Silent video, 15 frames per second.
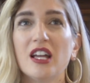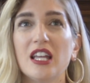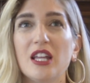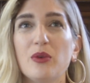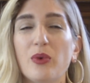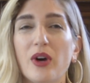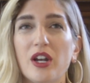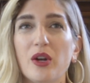
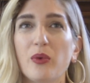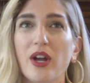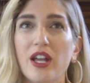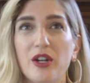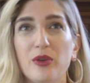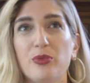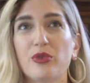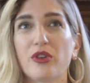He went
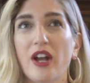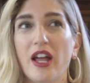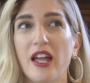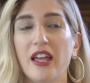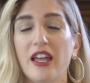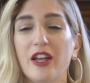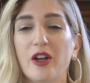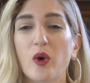away to
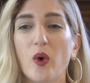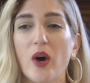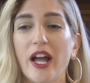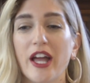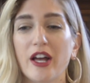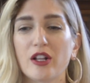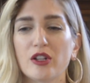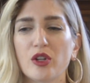pray in
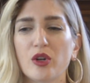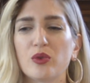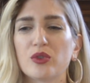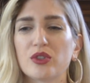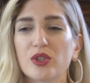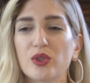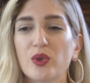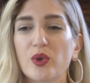quiet alone
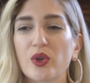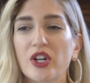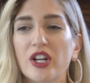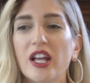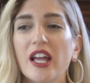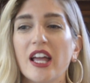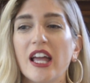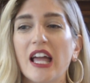with the
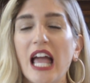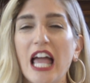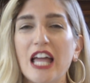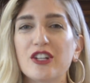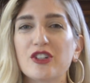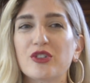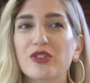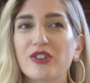Lord
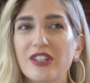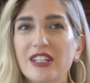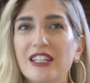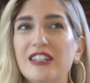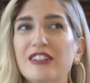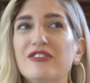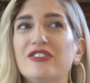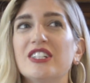and
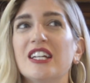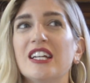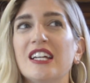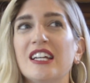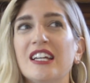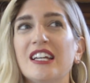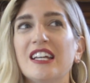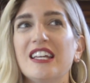grieved
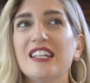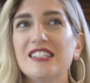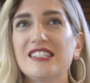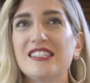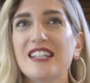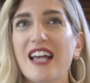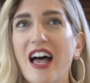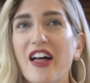
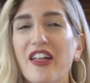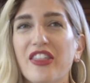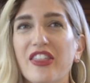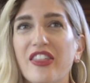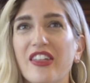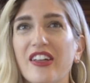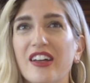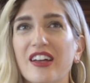his
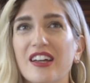death